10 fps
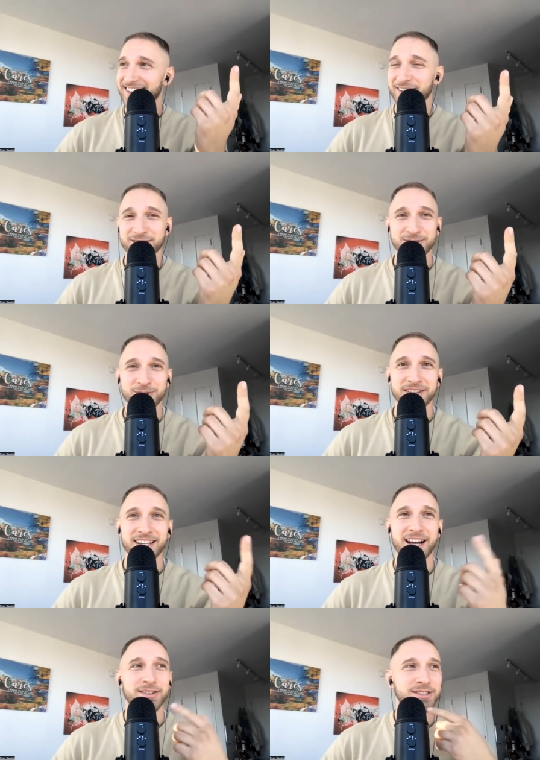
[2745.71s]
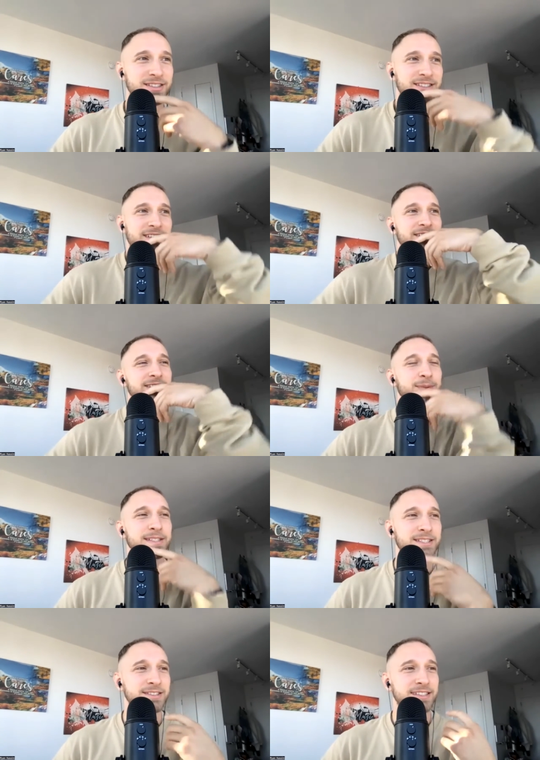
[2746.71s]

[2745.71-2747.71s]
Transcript: that was one thing I was curious about too,